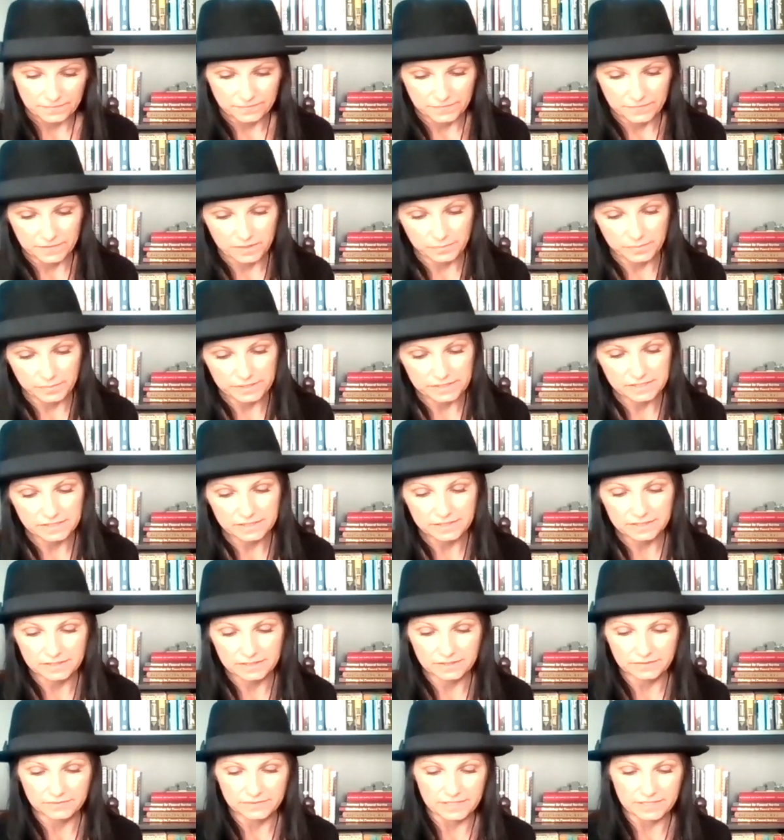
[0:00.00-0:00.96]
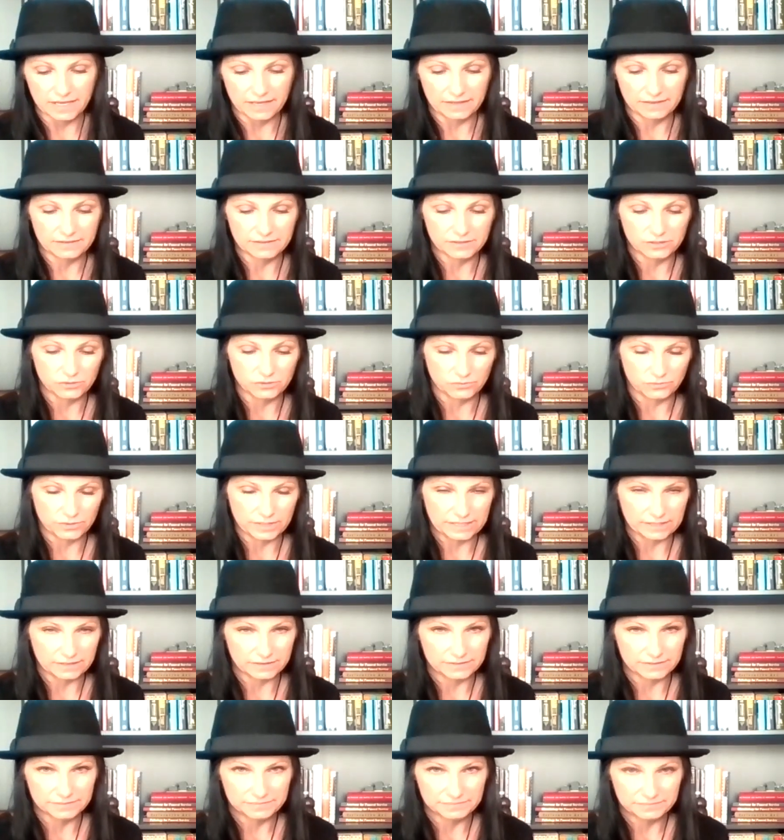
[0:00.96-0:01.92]
The business of death is
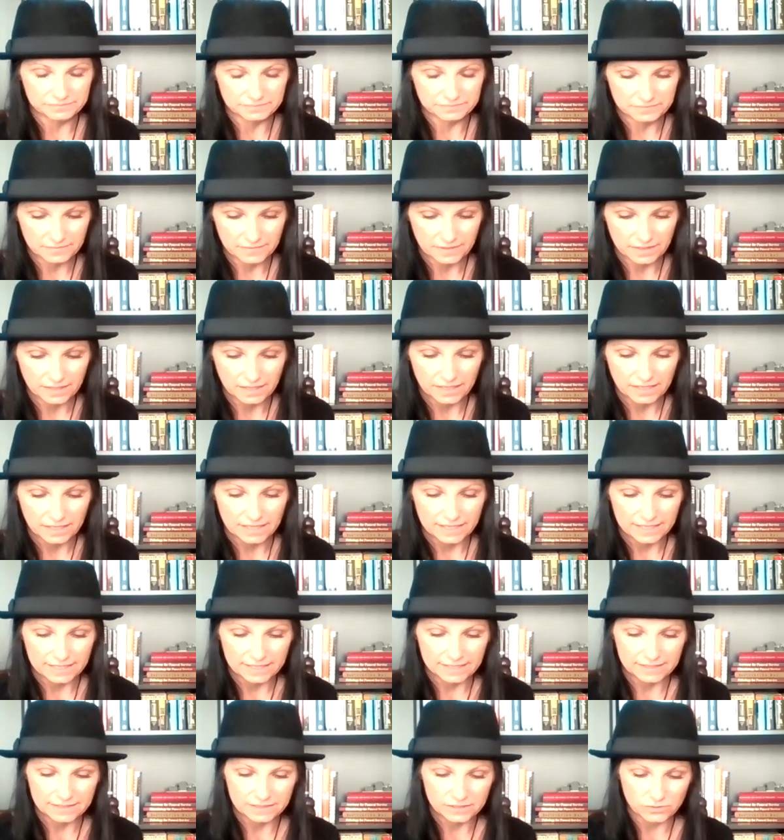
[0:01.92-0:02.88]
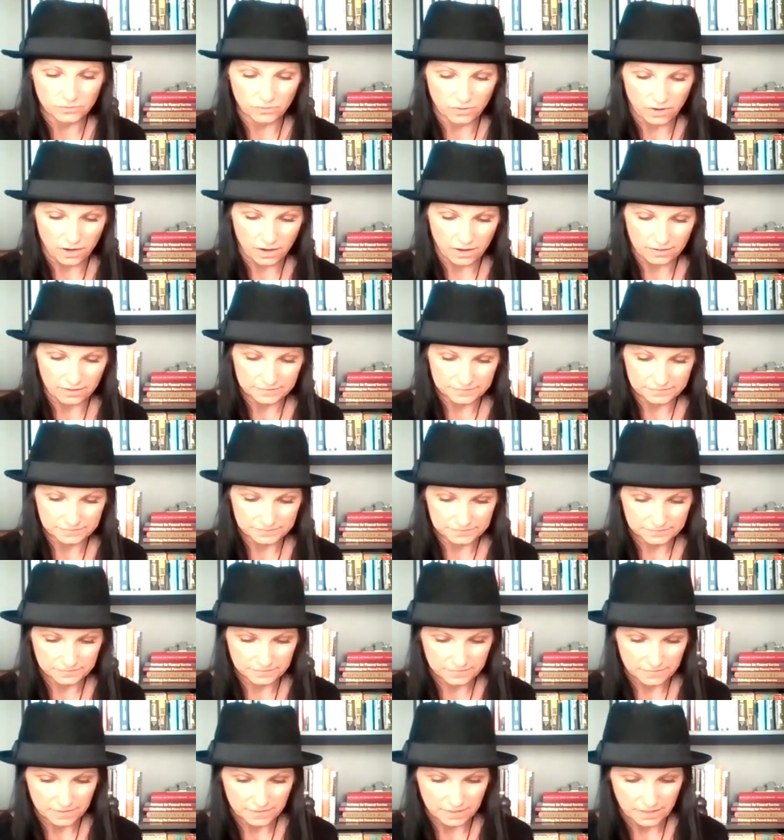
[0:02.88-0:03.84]
real. It is raw,
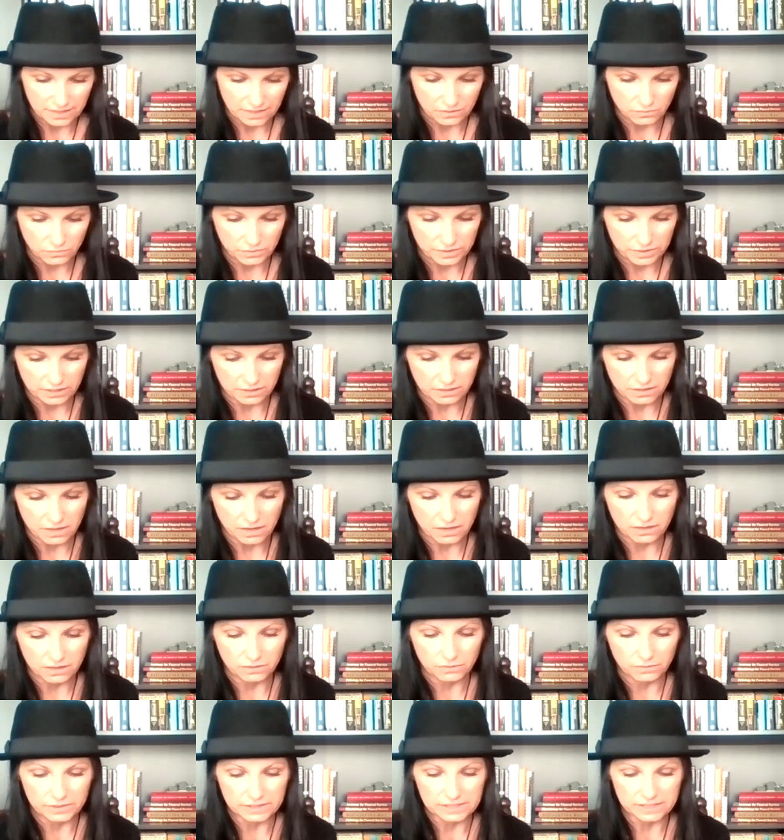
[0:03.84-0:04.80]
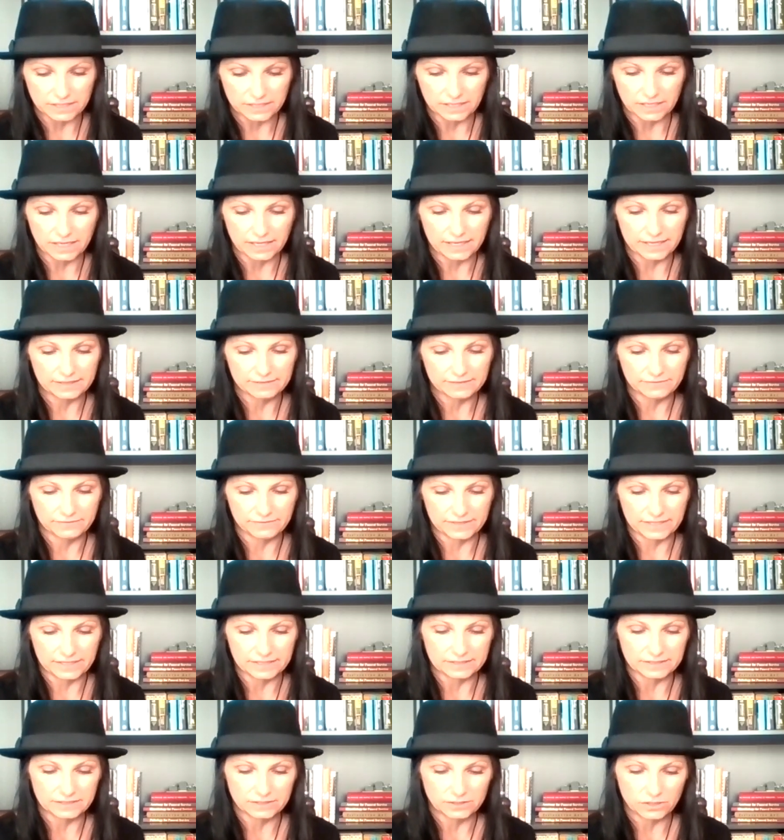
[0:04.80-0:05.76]
and we are not always the
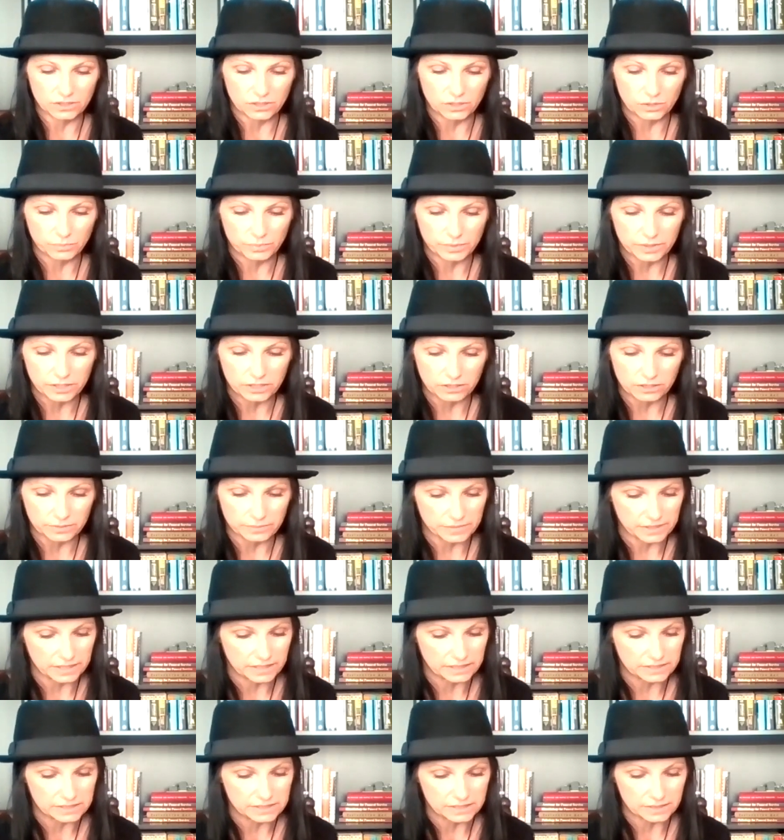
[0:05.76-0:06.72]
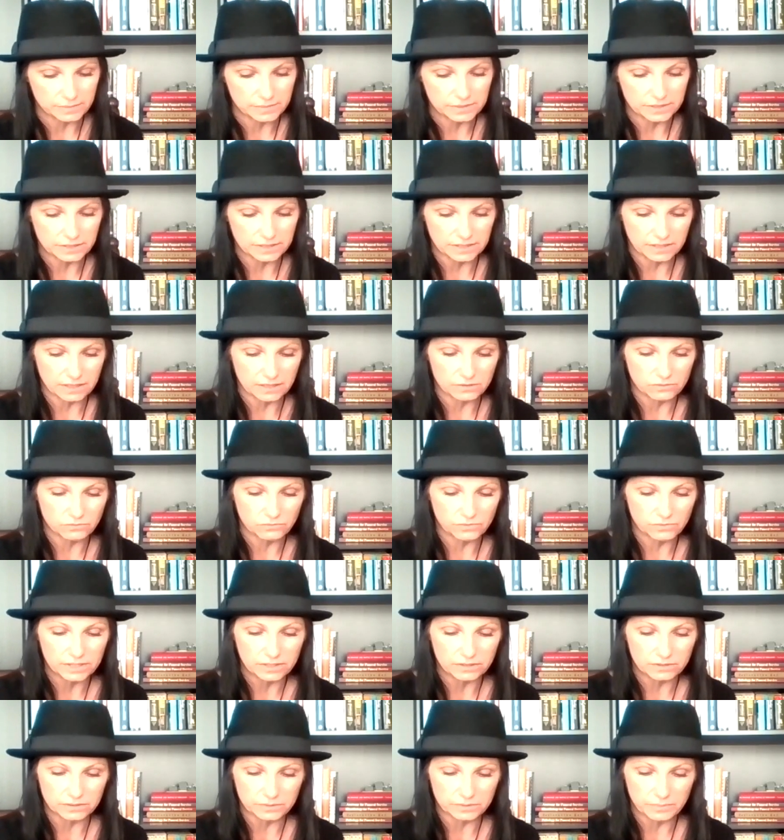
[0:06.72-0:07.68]
kind-faced, open-armed, and seemingly
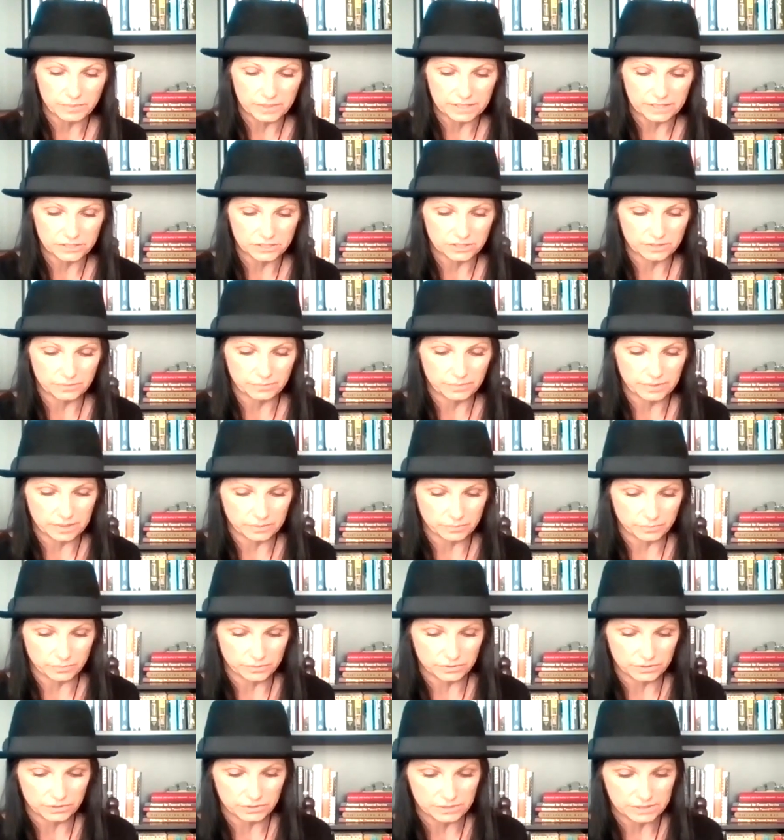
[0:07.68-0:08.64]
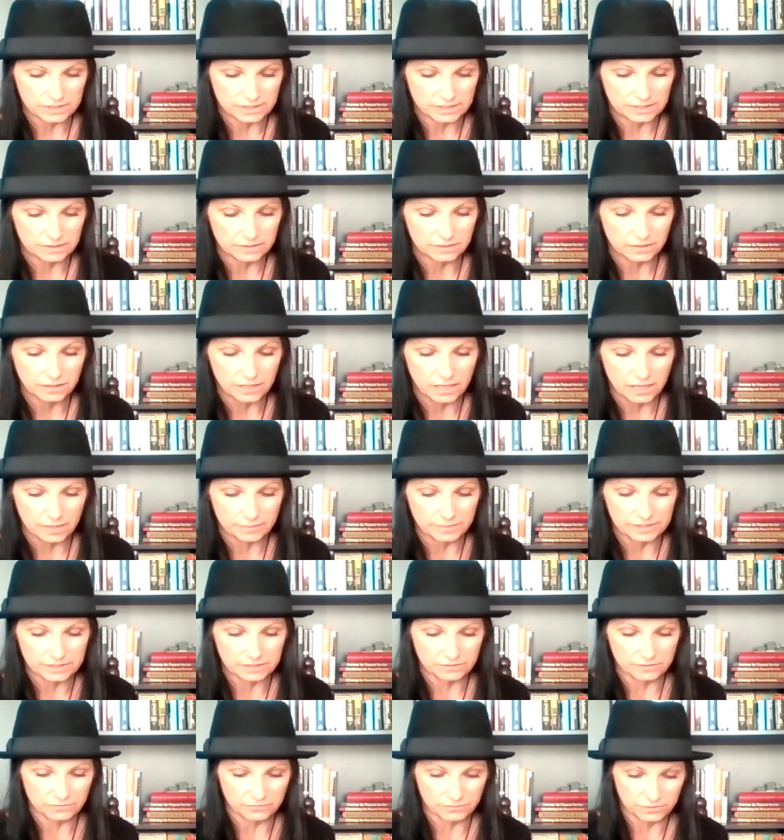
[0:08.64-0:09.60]
unwrinkled, patient people you see in the
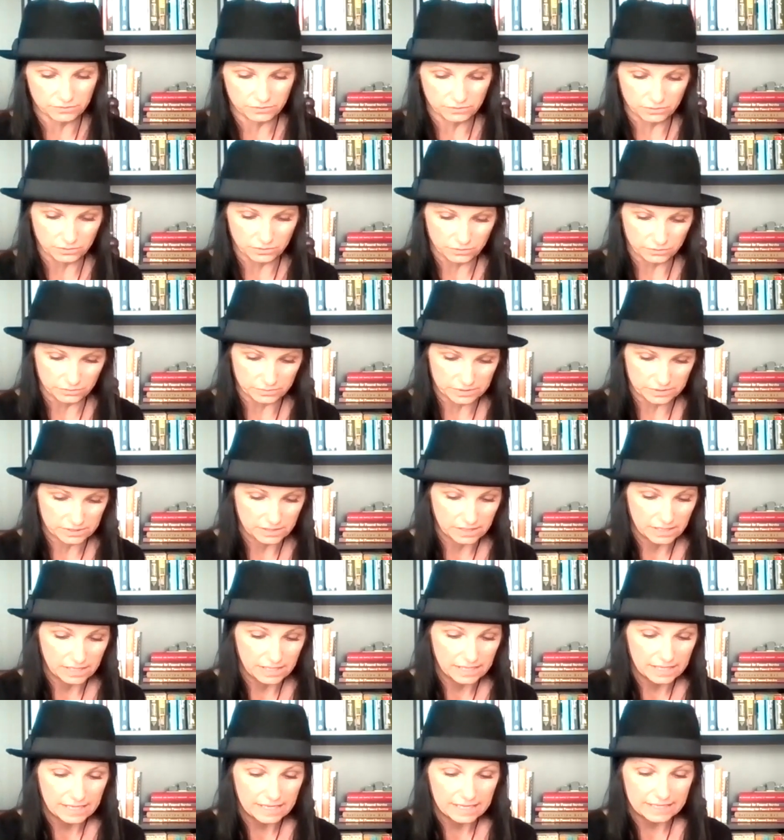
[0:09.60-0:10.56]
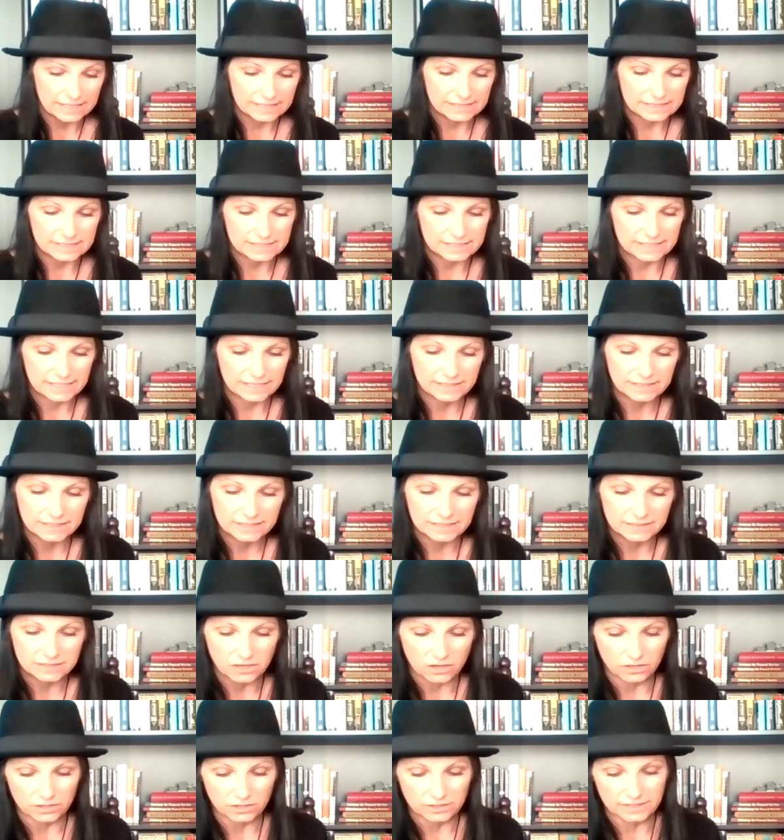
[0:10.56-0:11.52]
lobbies of funeral homes and standing
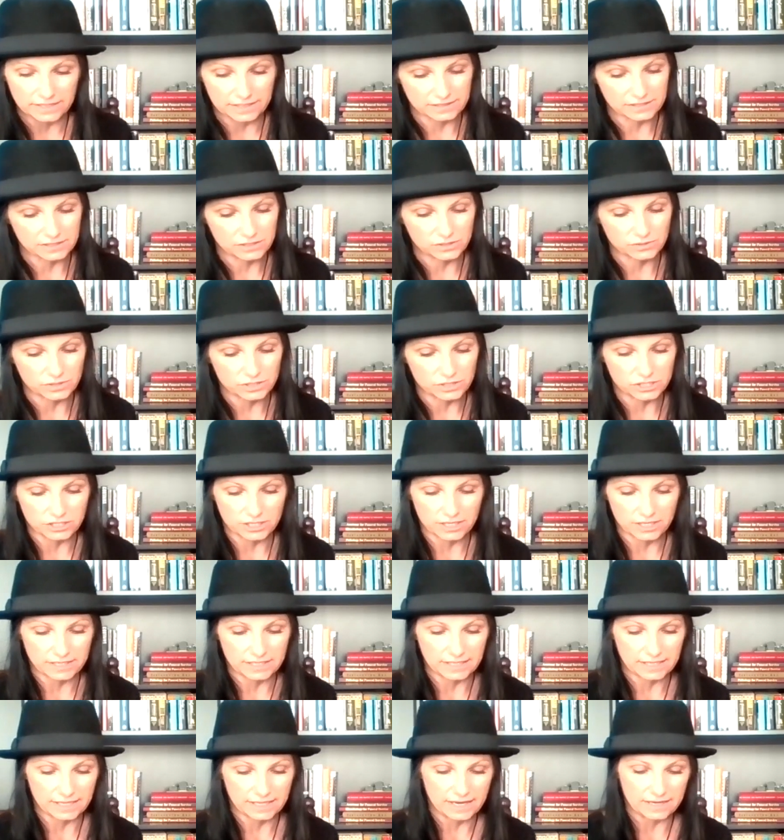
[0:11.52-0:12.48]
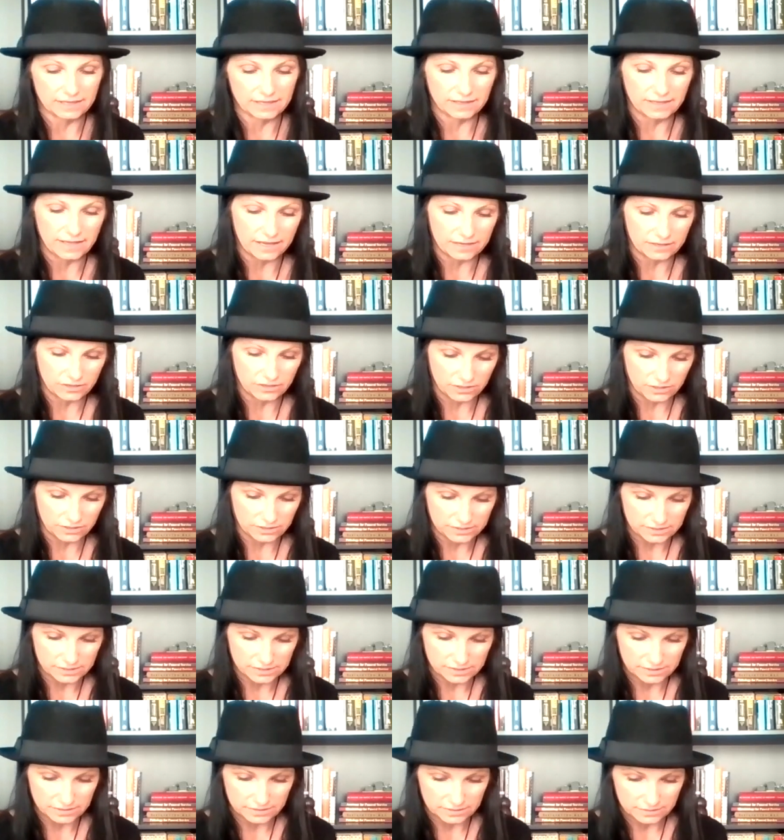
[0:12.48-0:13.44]
tall next to a shiny Cadillac
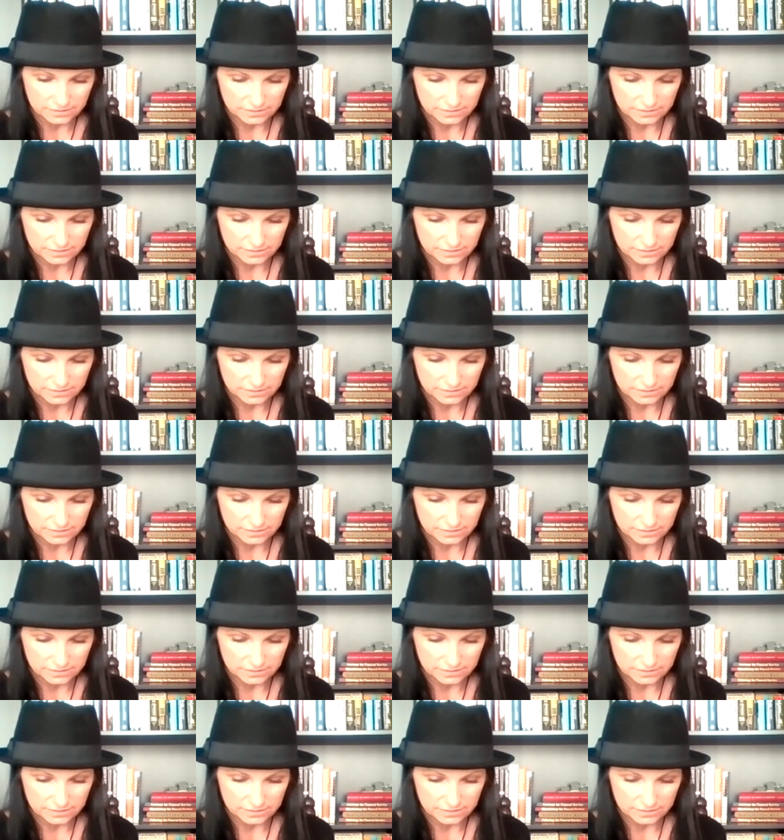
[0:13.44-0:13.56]
hearse.